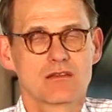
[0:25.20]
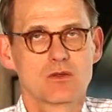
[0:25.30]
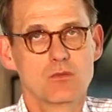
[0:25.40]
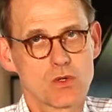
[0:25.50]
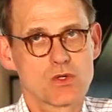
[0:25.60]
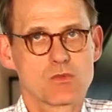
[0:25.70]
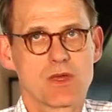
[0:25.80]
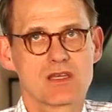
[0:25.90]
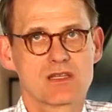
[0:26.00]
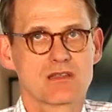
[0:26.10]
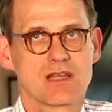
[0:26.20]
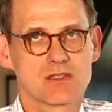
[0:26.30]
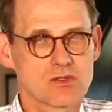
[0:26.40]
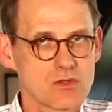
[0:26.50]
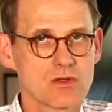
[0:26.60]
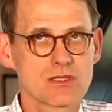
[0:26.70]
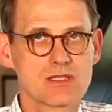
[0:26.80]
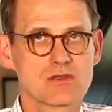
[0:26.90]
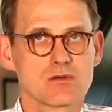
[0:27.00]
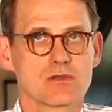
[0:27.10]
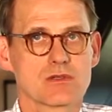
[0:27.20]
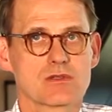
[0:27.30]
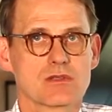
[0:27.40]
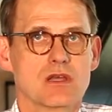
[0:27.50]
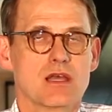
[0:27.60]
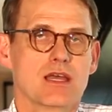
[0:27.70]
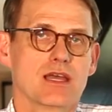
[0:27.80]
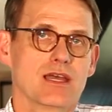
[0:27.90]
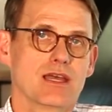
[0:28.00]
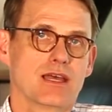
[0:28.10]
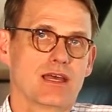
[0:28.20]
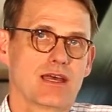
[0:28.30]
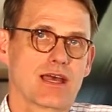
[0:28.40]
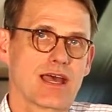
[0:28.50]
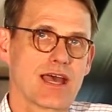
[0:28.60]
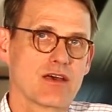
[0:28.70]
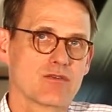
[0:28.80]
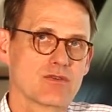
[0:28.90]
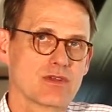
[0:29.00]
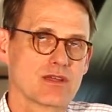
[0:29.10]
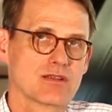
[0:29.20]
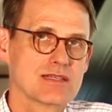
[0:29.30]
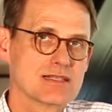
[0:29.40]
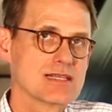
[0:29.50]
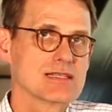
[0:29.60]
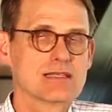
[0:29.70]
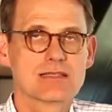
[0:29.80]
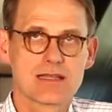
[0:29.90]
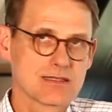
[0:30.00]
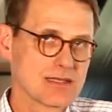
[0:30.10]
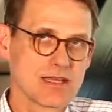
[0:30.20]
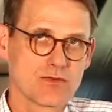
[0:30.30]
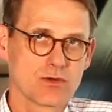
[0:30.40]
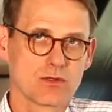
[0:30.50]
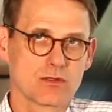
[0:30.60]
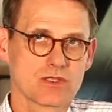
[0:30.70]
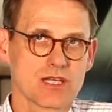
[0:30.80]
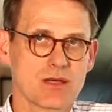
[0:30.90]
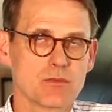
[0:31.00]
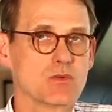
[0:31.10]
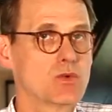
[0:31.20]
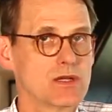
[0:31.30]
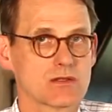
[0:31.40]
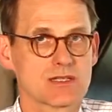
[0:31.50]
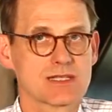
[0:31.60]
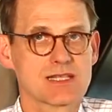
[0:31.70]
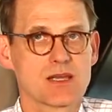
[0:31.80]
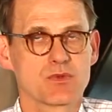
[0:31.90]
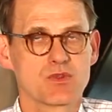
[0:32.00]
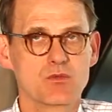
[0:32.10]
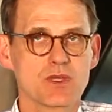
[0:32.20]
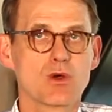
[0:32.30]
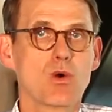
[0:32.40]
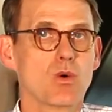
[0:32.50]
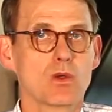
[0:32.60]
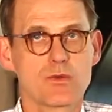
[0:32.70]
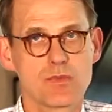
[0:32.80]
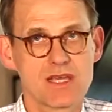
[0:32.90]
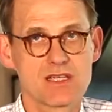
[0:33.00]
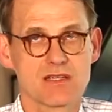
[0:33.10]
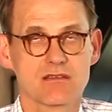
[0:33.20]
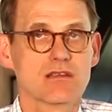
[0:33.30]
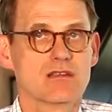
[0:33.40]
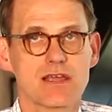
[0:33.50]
Tomorrow's patient has chronic disorders, have diseases that stay for a long time and will not accept to be called a patient.